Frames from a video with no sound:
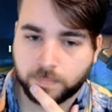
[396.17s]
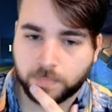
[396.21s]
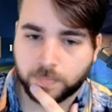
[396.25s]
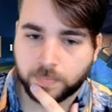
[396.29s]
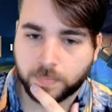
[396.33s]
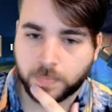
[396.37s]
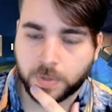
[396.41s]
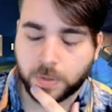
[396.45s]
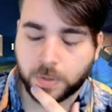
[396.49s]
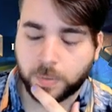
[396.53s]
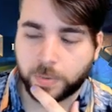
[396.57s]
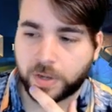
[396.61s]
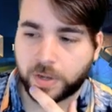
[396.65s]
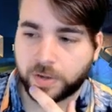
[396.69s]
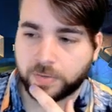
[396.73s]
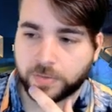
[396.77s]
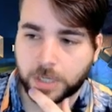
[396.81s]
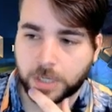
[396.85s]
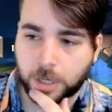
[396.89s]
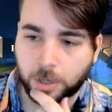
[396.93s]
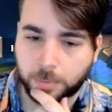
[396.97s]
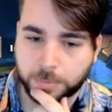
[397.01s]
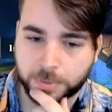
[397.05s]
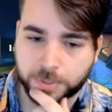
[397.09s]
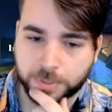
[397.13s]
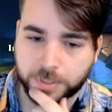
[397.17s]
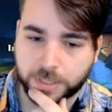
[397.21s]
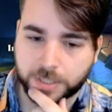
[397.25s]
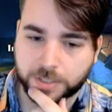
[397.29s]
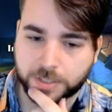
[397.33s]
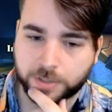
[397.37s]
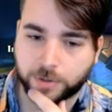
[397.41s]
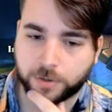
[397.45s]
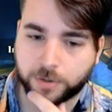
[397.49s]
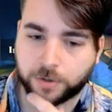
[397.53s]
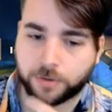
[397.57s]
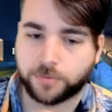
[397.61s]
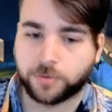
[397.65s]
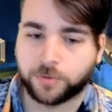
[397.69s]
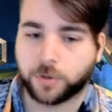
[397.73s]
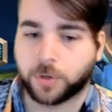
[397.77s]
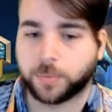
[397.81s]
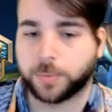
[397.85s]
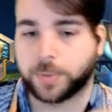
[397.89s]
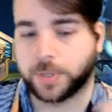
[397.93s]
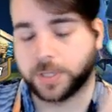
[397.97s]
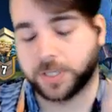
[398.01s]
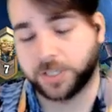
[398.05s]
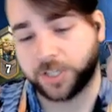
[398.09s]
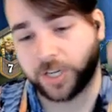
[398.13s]
And we have the option next turn of
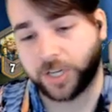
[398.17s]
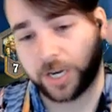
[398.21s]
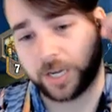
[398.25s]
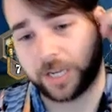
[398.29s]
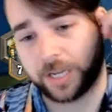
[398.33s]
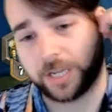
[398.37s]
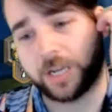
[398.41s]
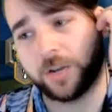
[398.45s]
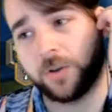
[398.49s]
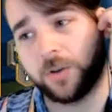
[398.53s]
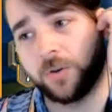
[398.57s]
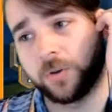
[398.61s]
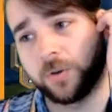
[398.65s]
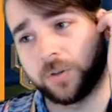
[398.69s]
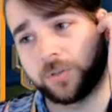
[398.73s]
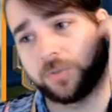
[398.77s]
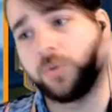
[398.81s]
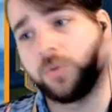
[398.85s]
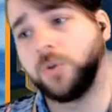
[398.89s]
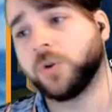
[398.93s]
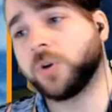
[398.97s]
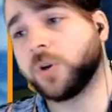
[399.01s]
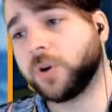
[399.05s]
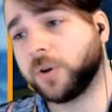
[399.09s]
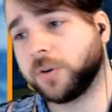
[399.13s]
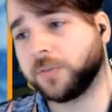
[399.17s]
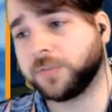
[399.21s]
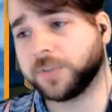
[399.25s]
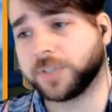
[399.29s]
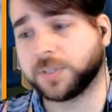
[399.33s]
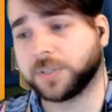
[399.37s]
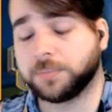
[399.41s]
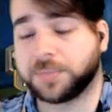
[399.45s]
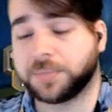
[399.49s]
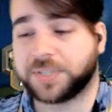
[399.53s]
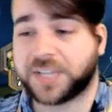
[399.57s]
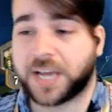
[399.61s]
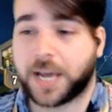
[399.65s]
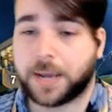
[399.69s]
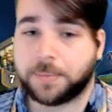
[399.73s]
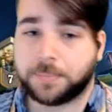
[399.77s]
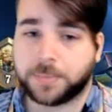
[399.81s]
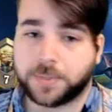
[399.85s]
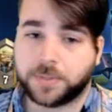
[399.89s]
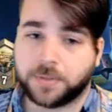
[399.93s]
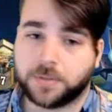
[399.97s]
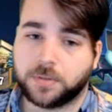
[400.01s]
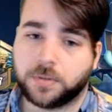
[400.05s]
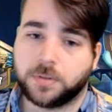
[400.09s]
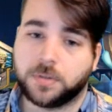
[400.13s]
dropping the Chain Gang or going for some
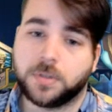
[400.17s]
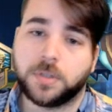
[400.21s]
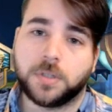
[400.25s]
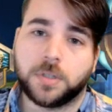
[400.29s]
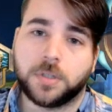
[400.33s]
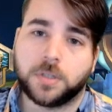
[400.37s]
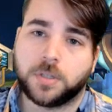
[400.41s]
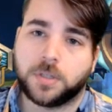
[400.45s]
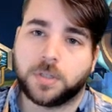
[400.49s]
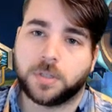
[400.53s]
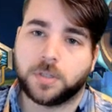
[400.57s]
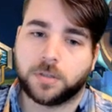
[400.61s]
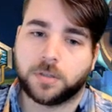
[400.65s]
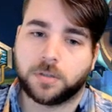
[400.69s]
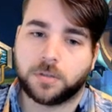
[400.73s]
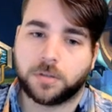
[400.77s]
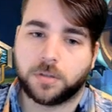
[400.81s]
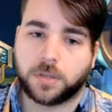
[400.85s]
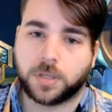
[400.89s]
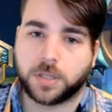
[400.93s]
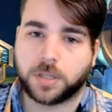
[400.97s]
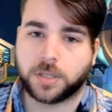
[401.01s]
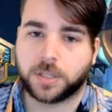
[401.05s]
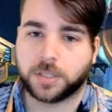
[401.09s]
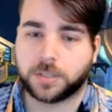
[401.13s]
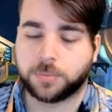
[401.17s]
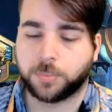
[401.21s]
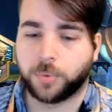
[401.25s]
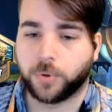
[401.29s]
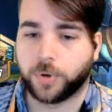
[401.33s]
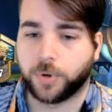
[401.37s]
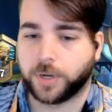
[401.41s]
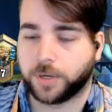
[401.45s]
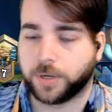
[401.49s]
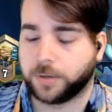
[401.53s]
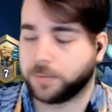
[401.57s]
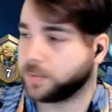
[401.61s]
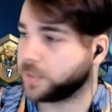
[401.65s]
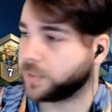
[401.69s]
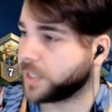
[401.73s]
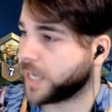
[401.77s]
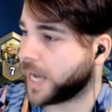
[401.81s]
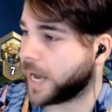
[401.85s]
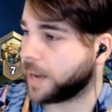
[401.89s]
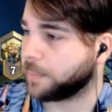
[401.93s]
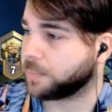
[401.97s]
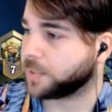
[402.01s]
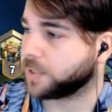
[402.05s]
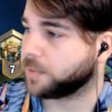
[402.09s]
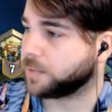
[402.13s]
taps. I think at this point
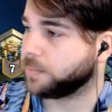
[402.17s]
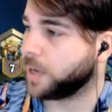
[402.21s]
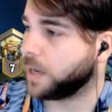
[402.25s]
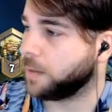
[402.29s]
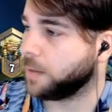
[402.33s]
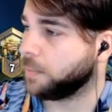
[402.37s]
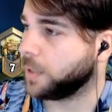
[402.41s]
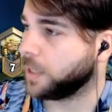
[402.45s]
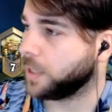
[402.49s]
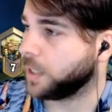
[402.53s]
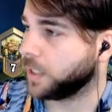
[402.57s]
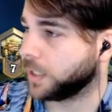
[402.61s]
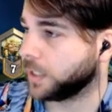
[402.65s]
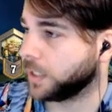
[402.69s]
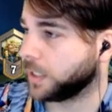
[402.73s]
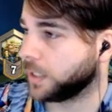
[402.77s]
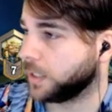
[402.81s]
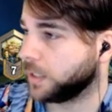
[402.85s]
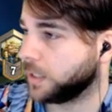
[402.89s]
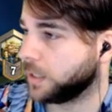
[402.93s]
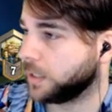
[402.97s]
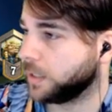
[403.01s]
taps may be on